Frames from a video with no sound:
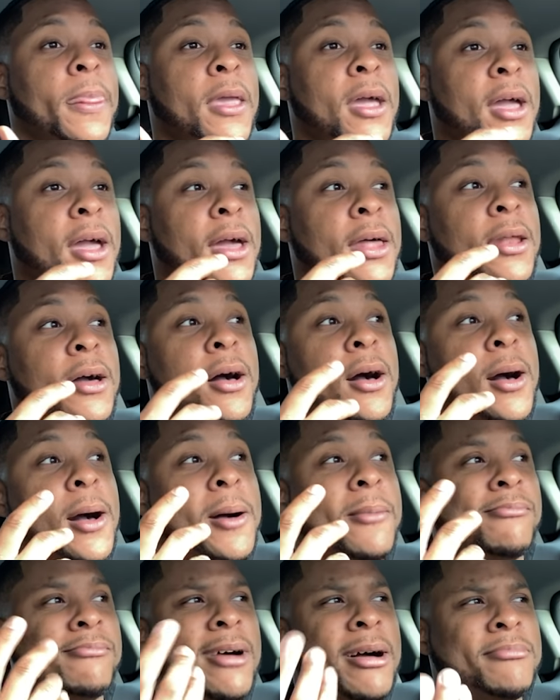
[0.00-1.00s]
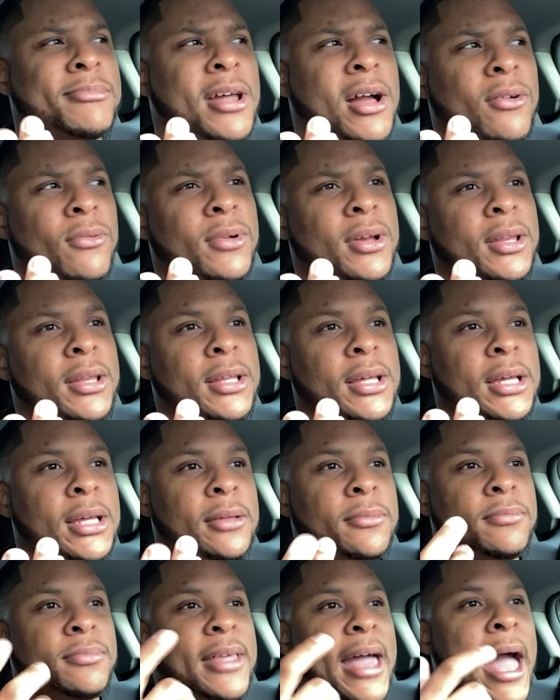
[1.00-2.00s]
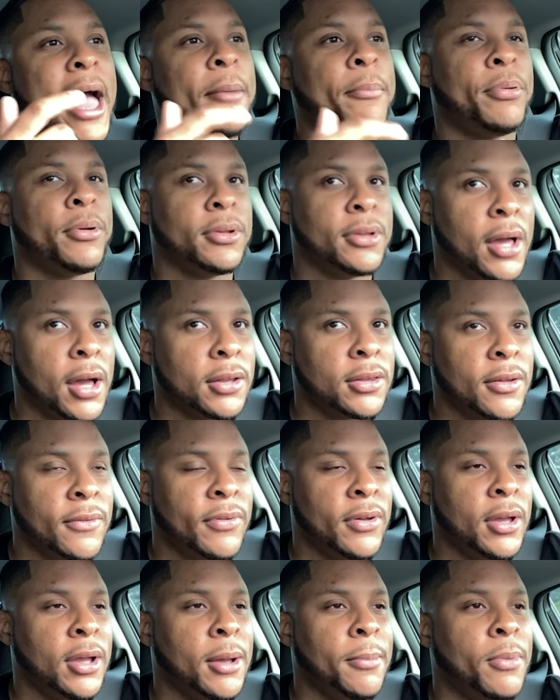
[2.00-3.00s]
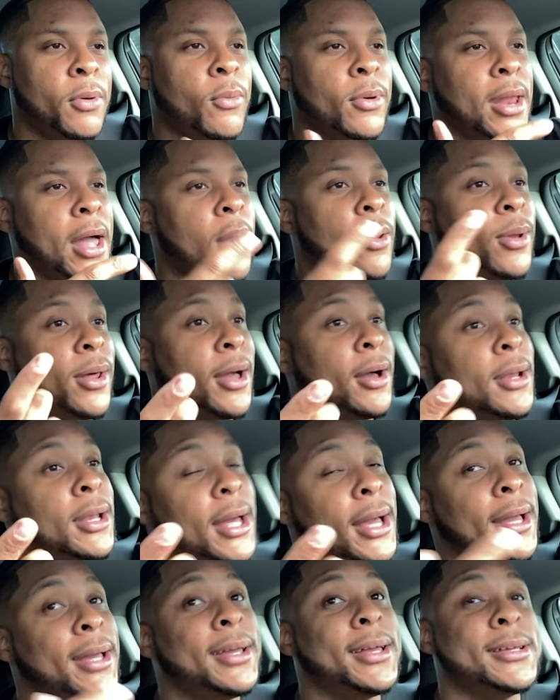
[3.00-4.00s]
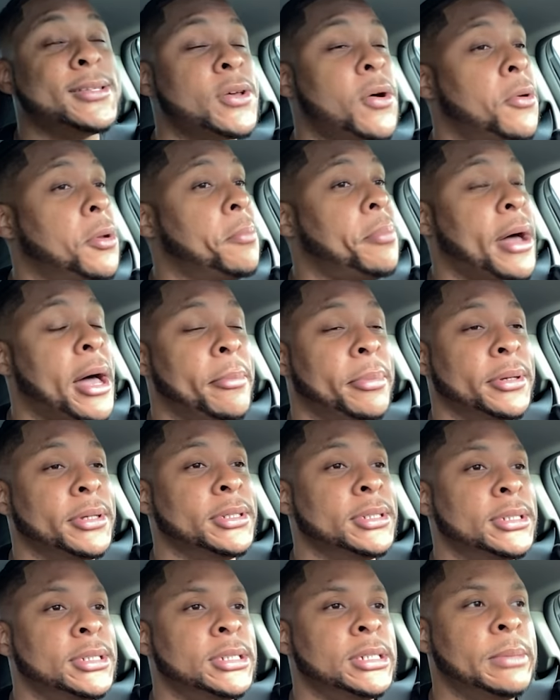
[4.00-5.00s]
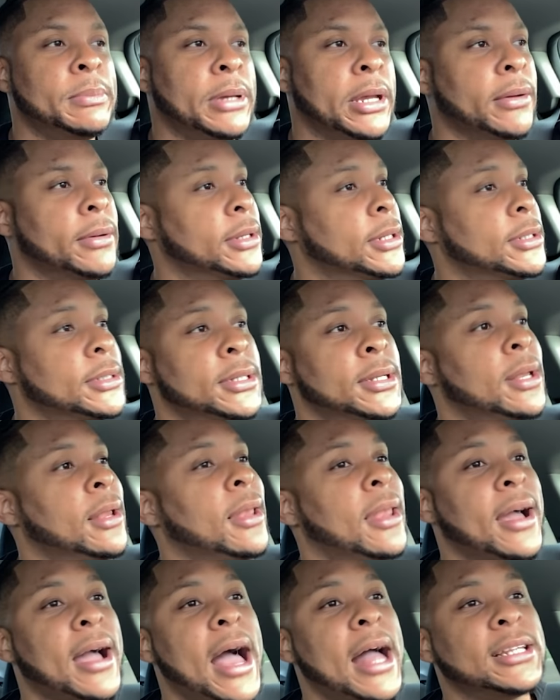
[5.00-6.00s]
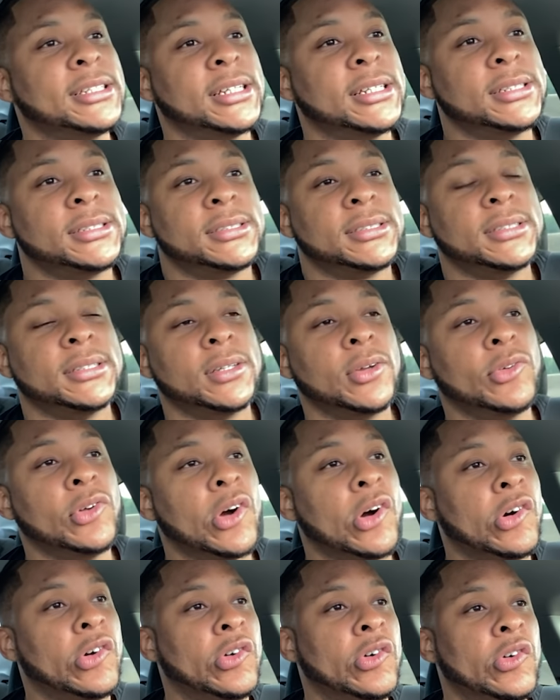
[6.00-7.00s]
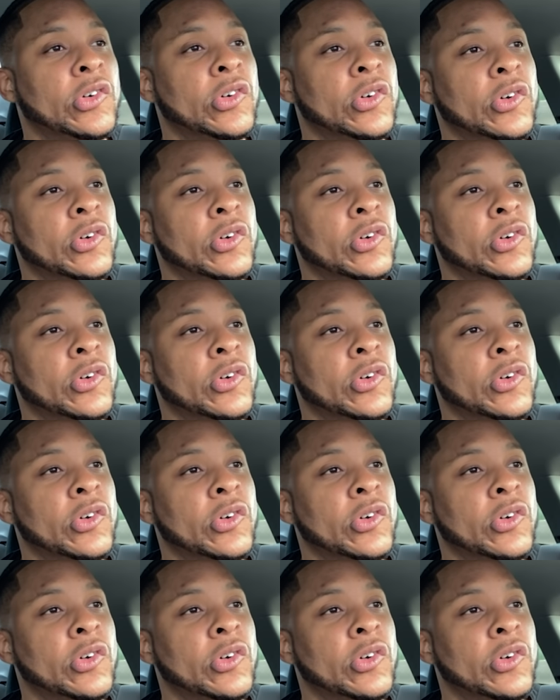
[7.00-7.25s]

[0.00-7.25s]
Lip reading: and I'm not really that productive here. But when I go to LA, it's on a popping. Period. Like I just, you know.